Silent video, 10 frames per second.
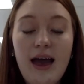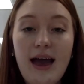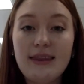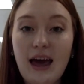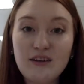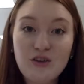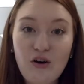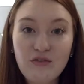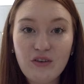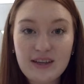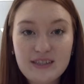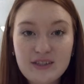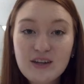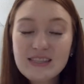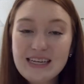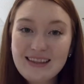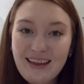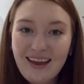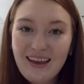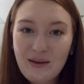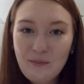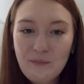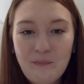And that is all for lesson 13. Thank you.